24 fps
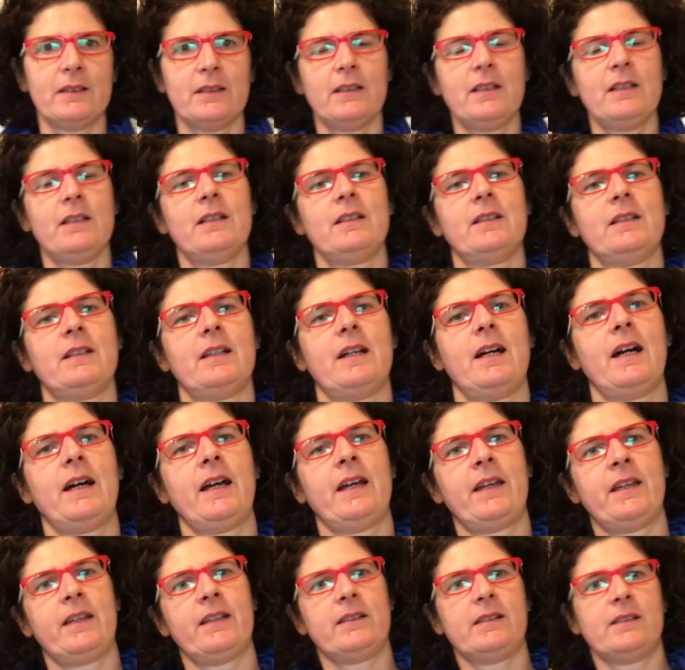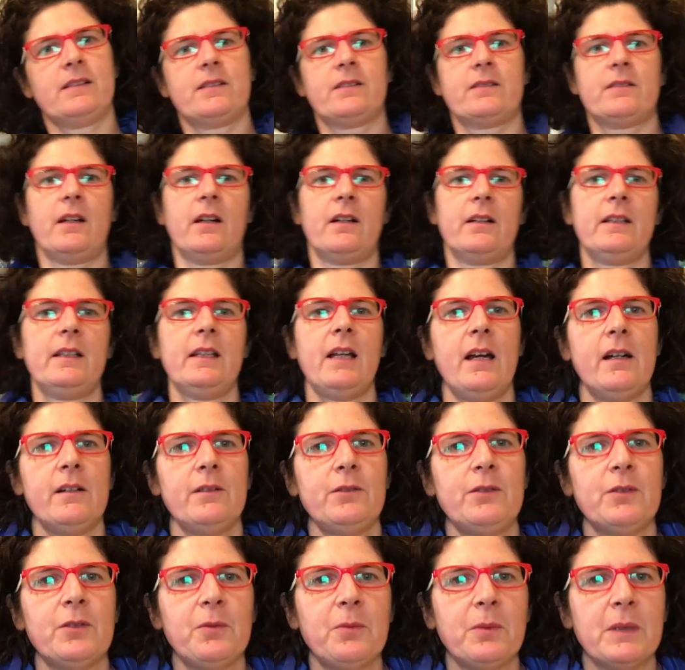Uh, I started
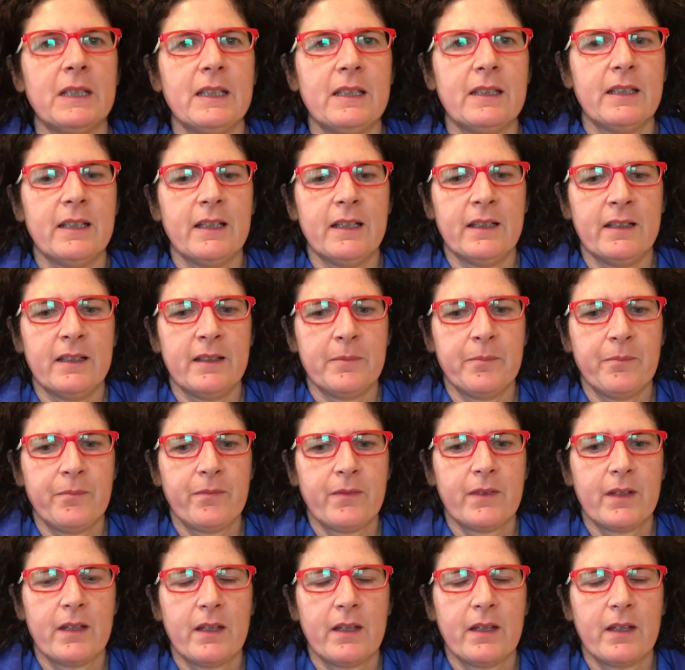out with the